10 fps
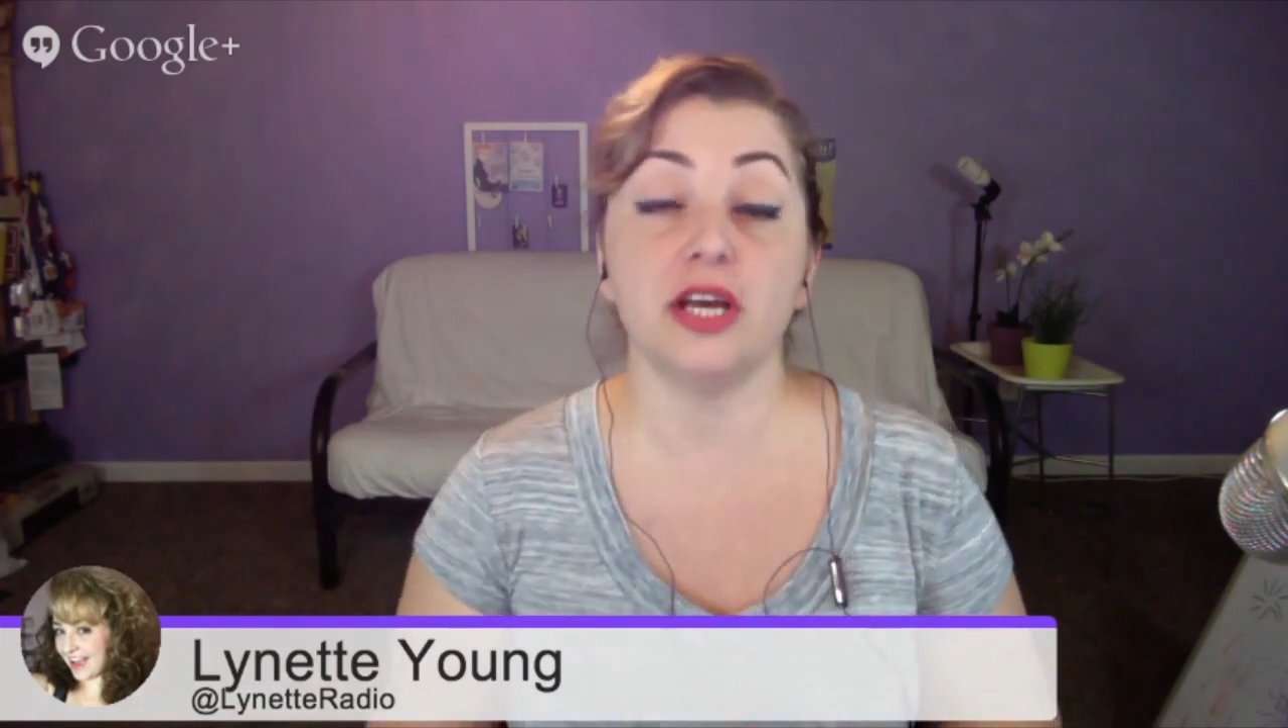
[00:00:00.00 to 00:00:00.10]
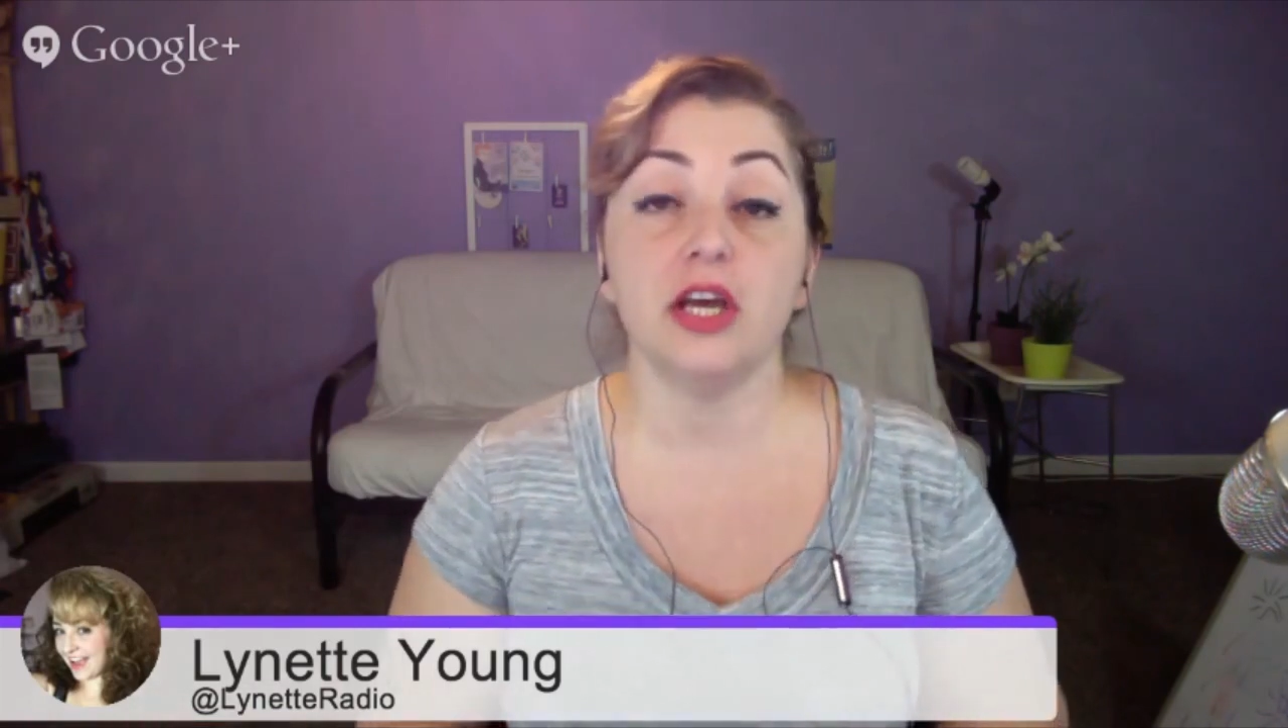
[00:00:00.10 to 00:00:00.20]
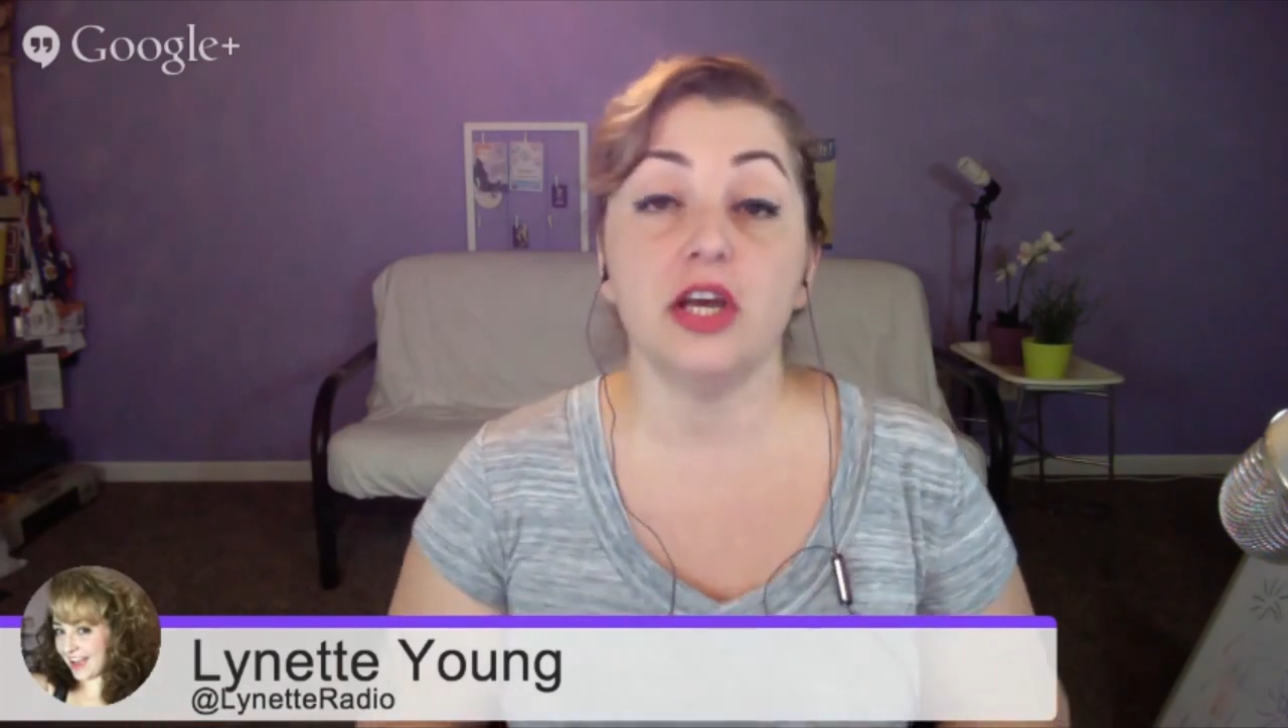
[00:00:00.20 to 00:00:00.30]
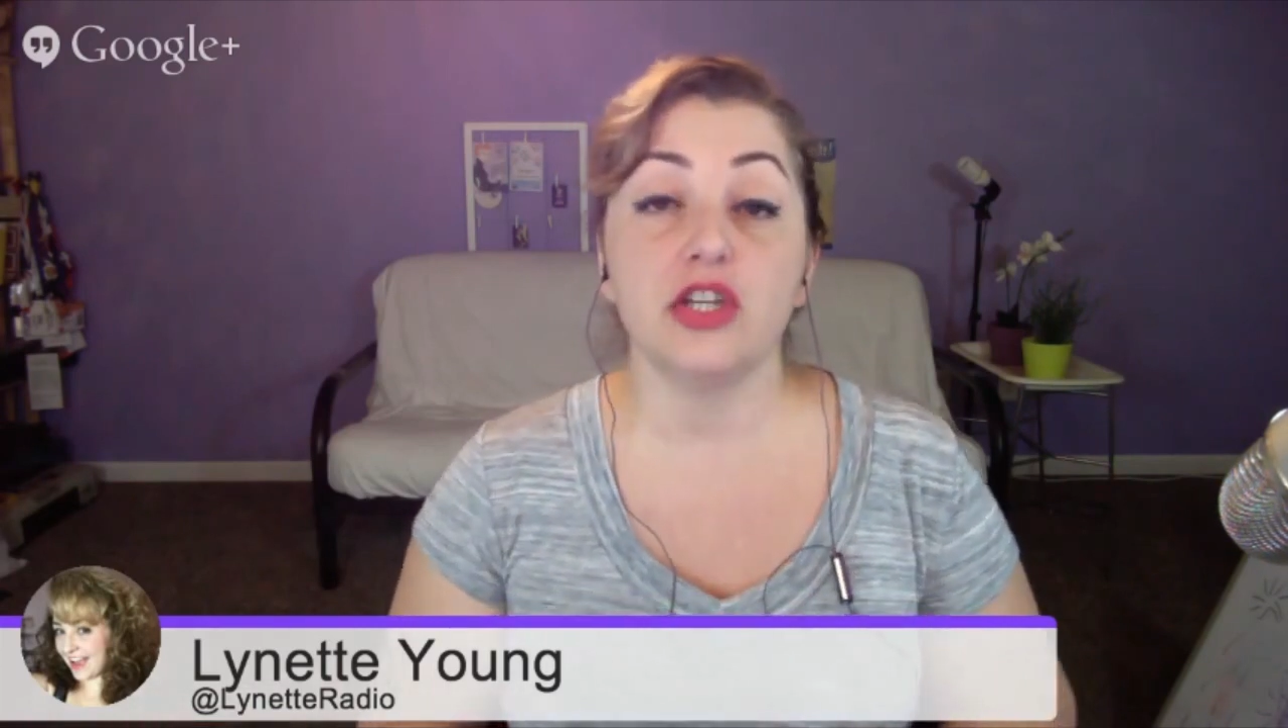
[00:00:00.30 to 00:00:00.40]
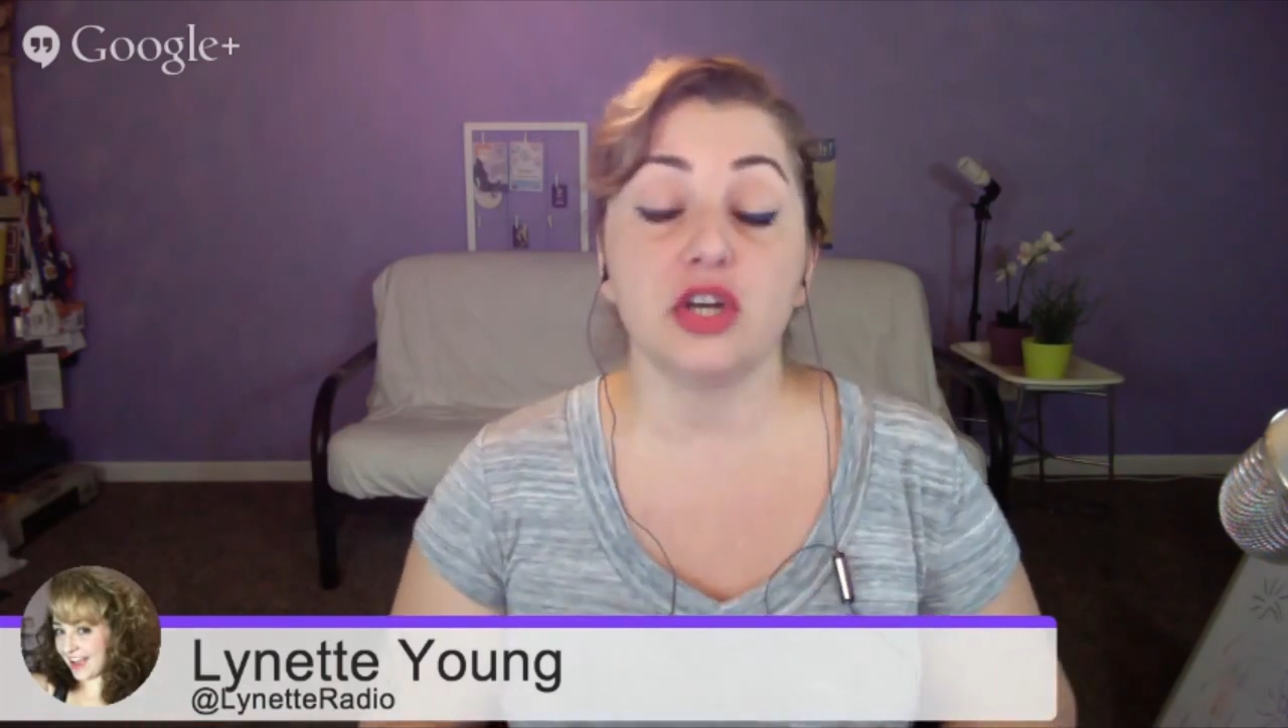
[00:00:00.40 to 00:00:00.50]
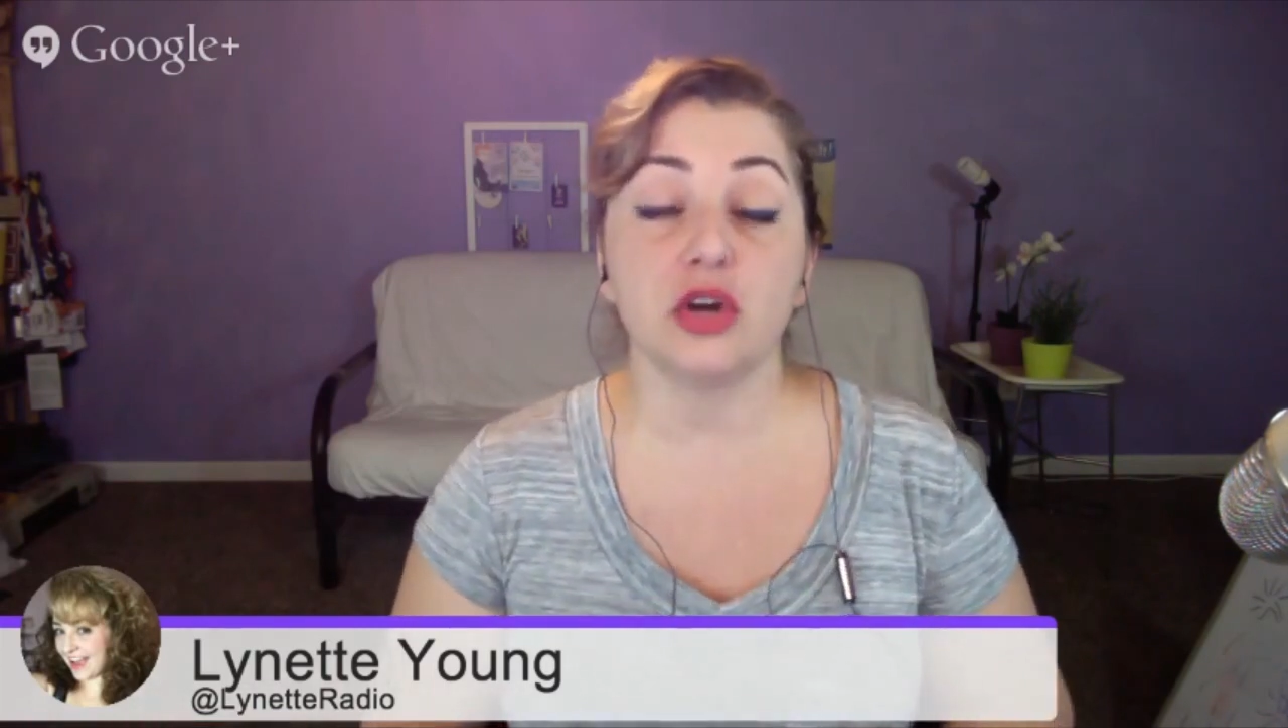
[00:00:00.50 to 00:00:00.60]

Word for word: Exactly. So go